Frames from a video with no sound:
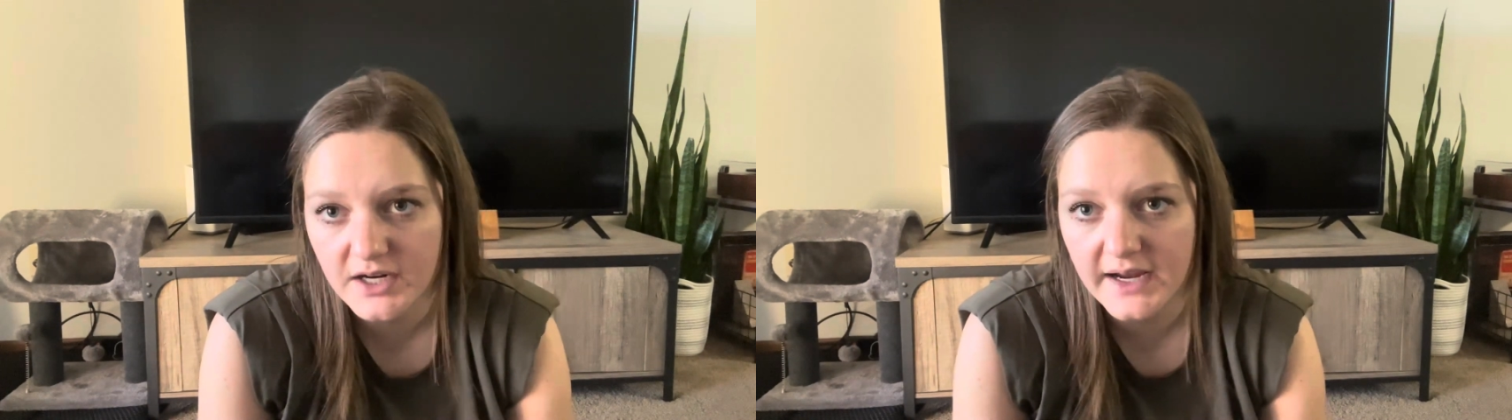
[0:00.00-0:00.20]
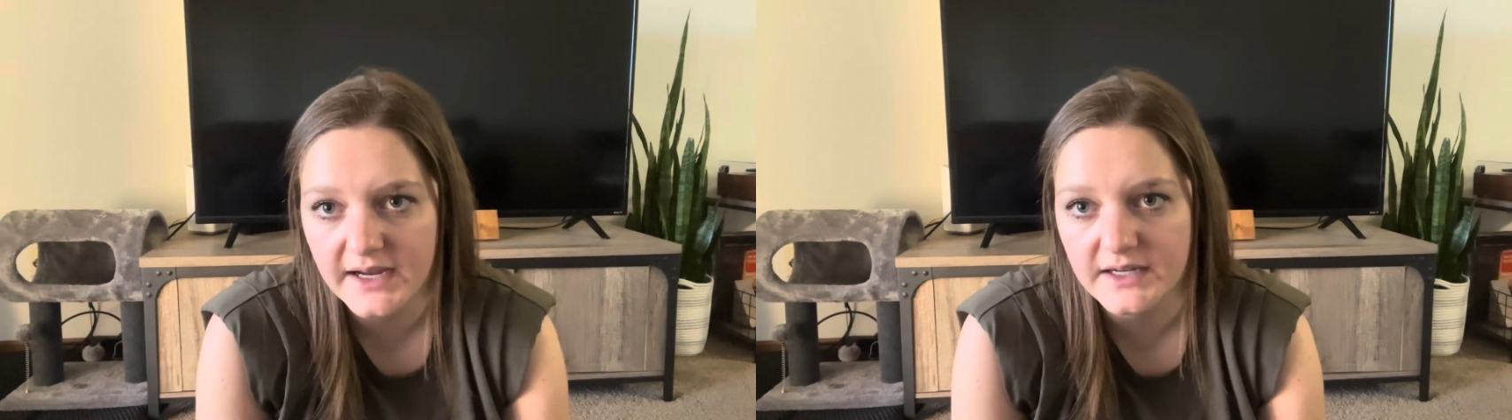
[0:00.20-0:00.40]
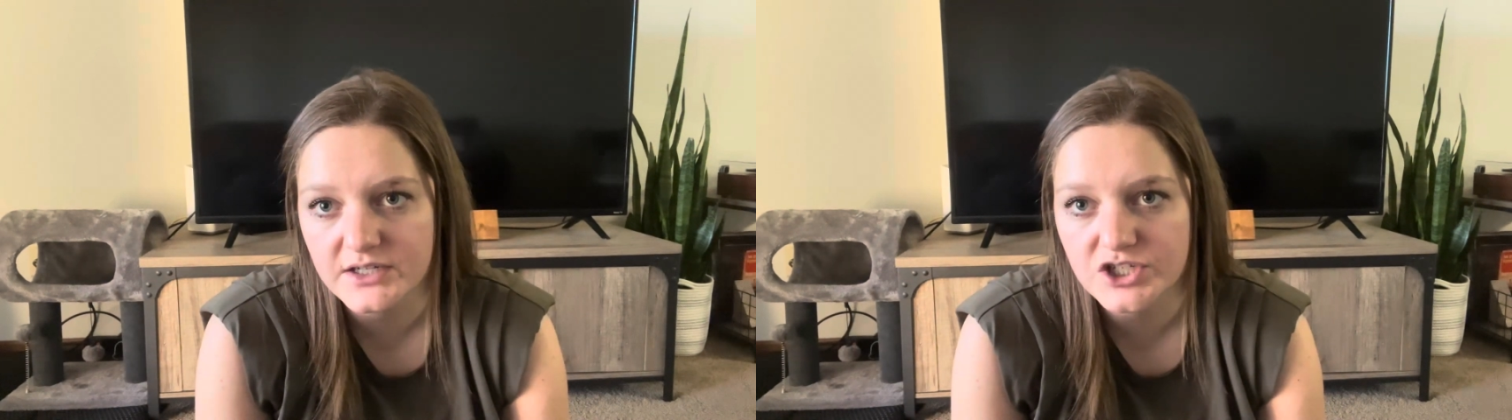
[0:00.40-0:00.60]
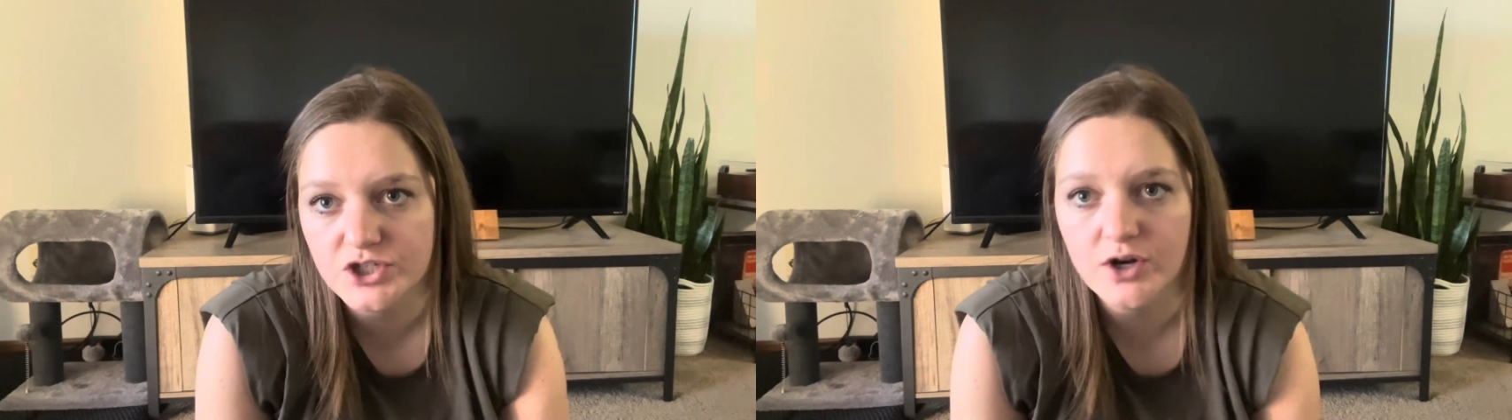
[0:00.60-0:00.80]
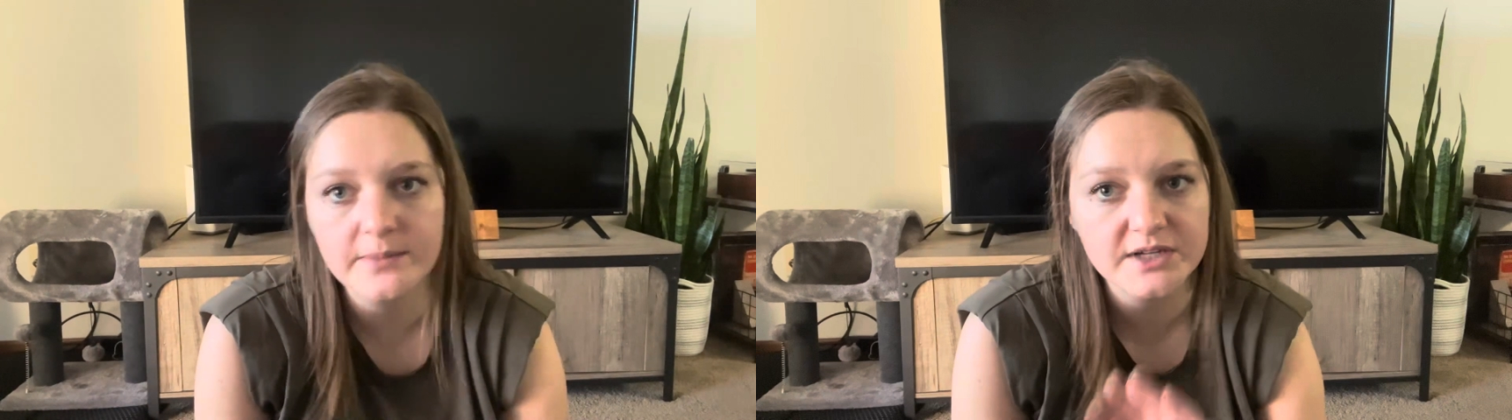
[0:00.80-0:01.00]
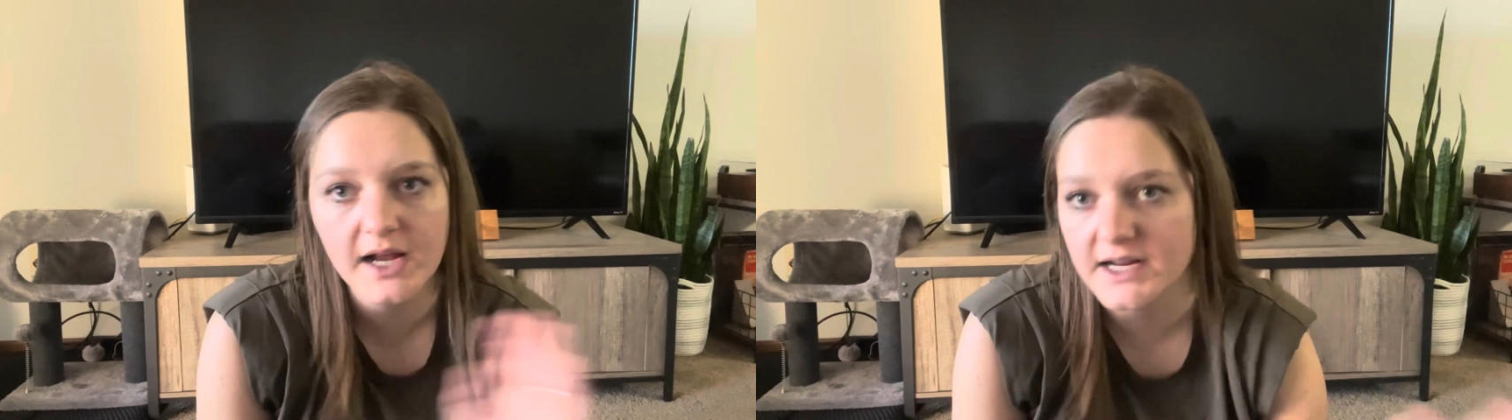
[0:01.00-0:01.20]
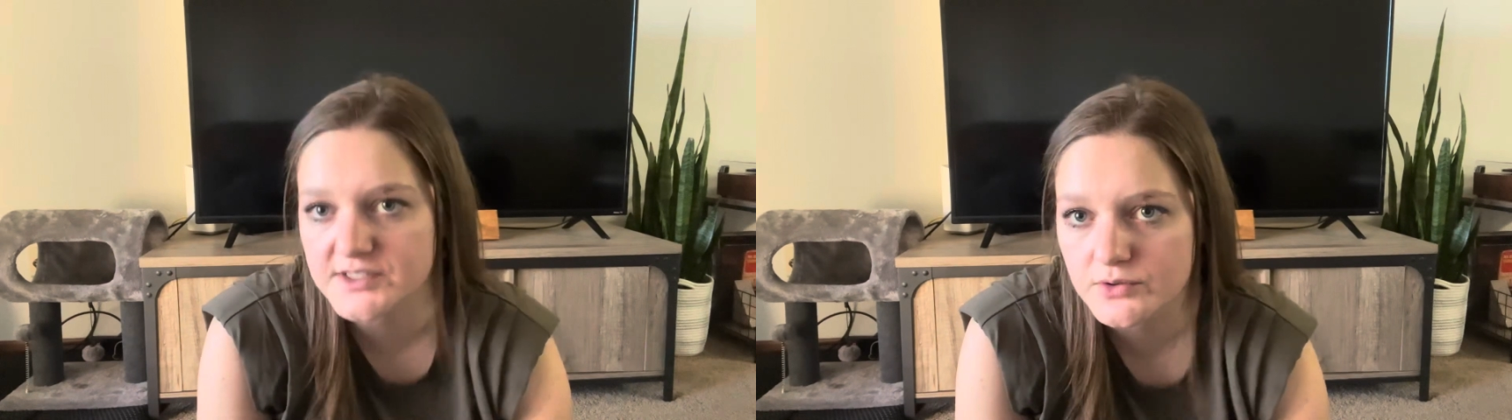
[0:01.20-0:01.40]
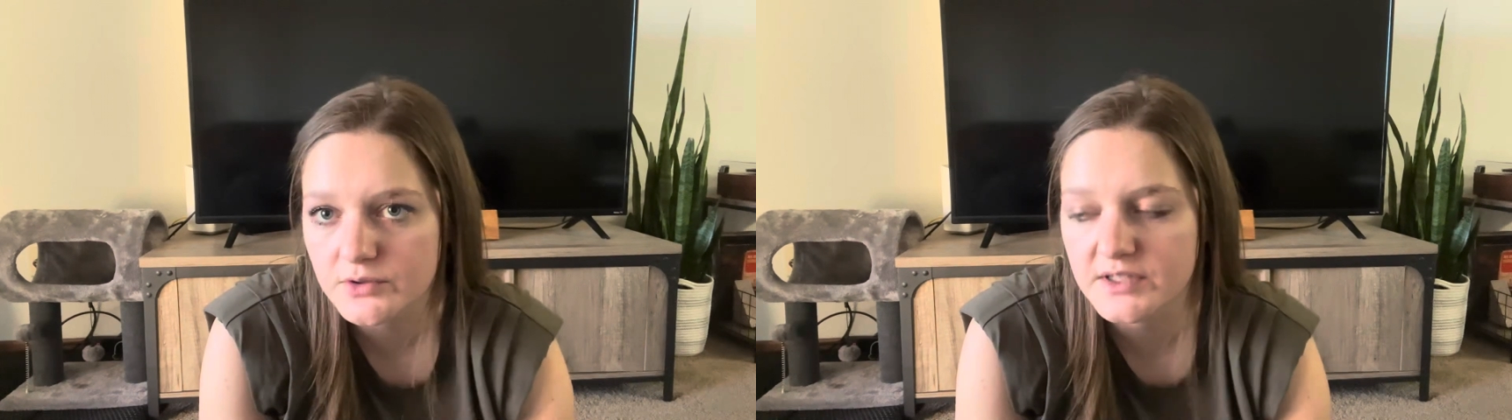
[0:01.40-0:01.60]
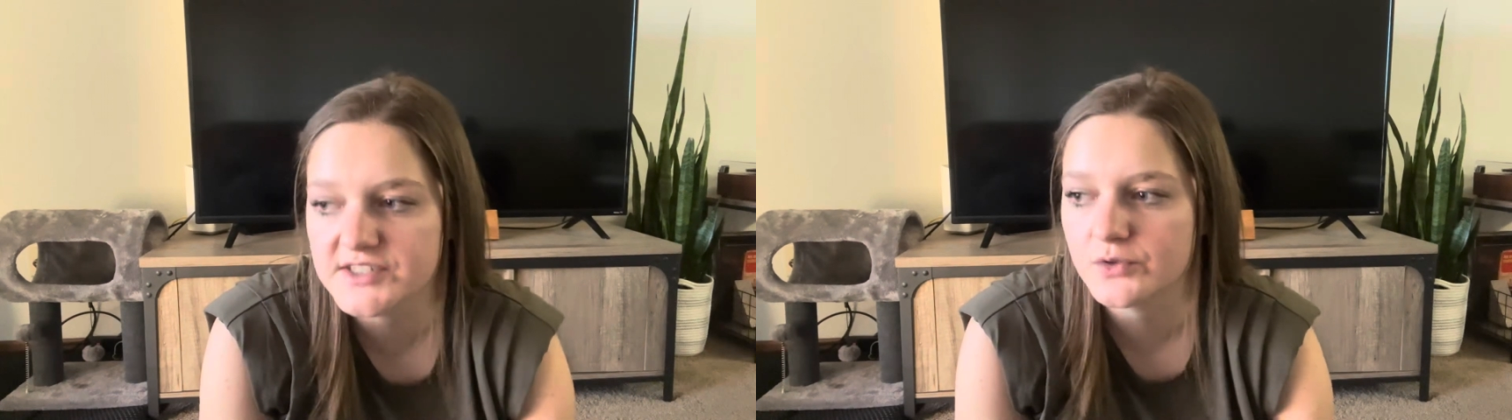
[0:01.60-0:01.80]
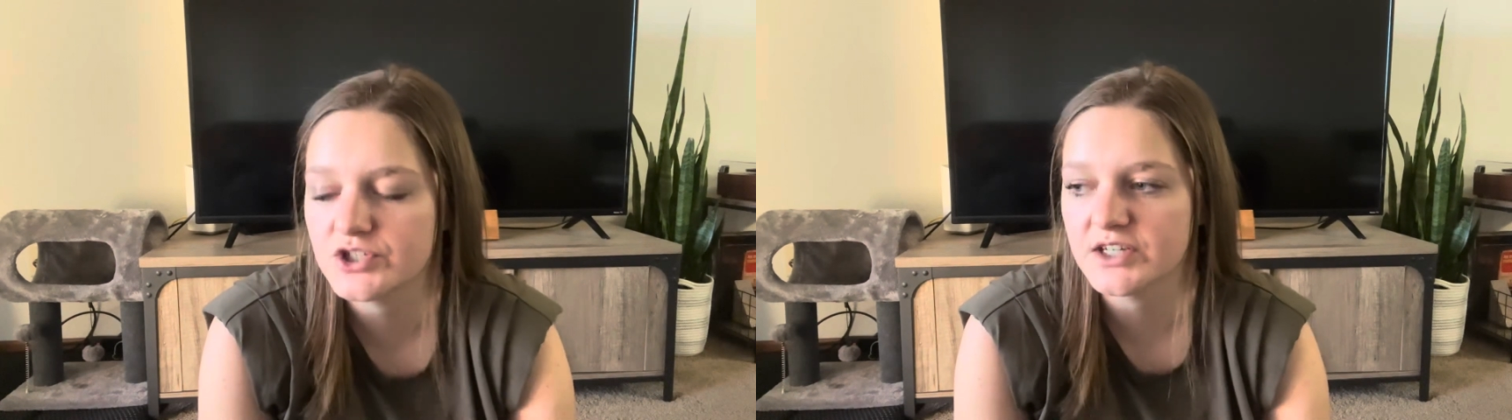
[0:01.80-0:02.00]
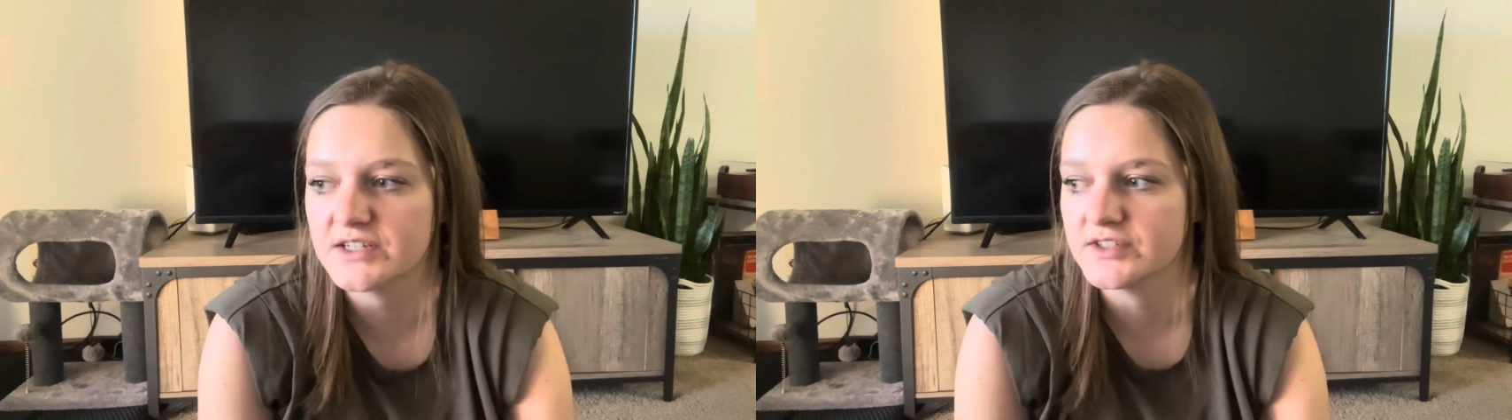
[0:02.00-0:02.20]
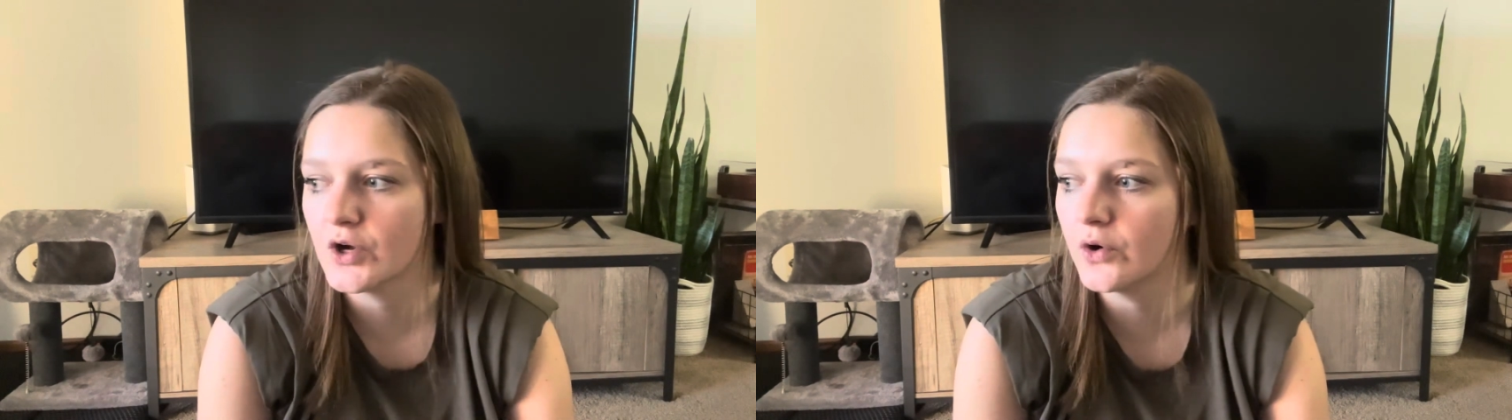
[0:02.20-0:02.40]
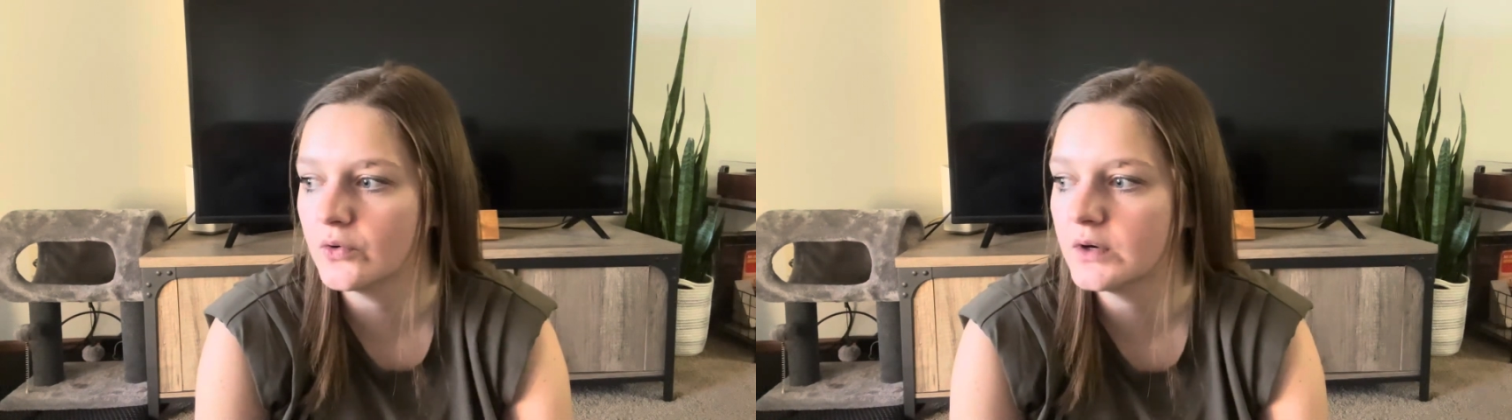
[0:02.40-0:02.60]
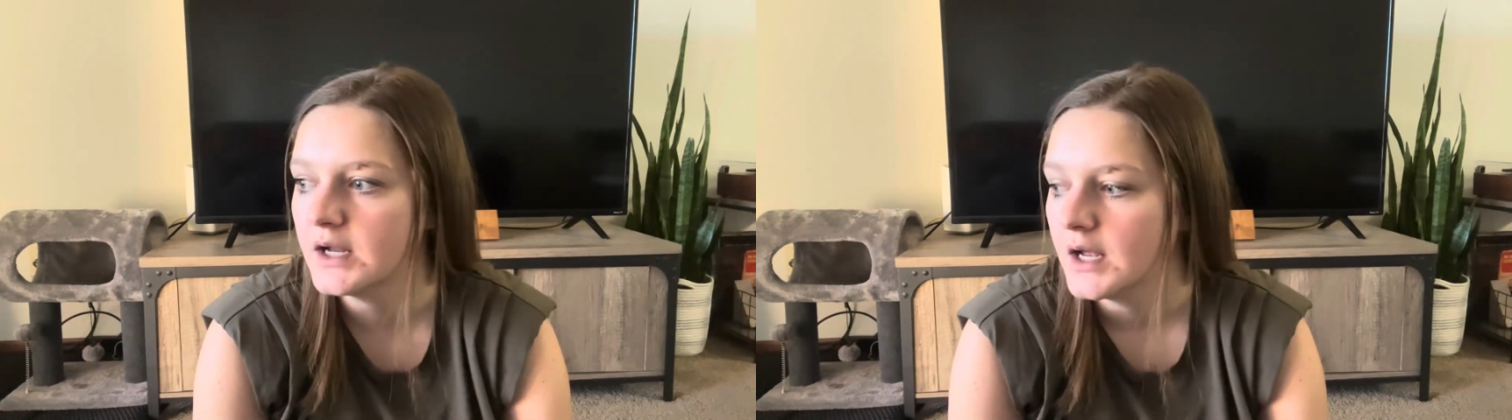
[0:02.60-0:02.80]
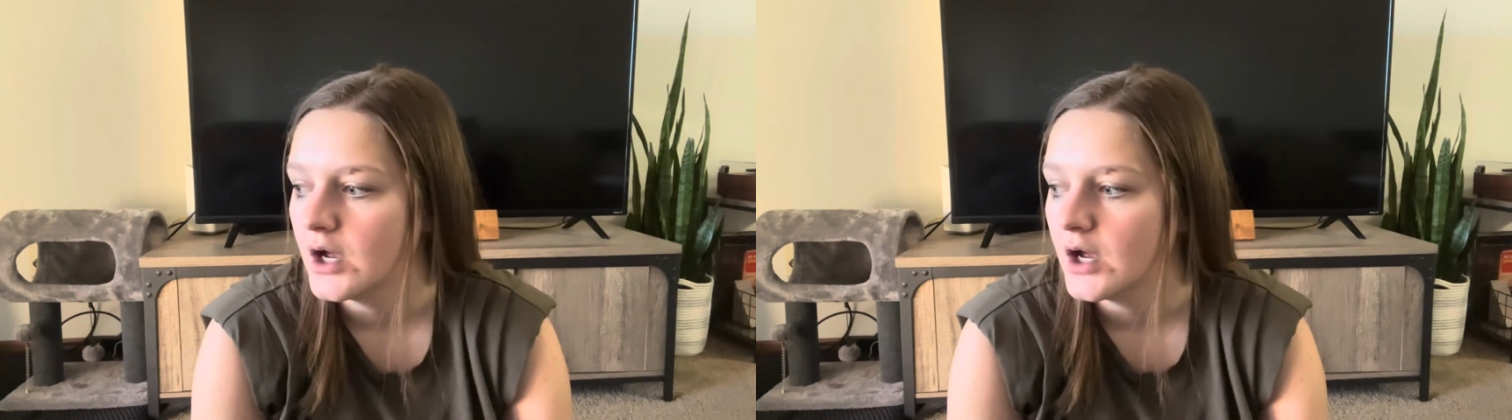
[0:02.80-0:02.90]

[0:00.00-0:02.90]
and she dropped out of high school, and so she has no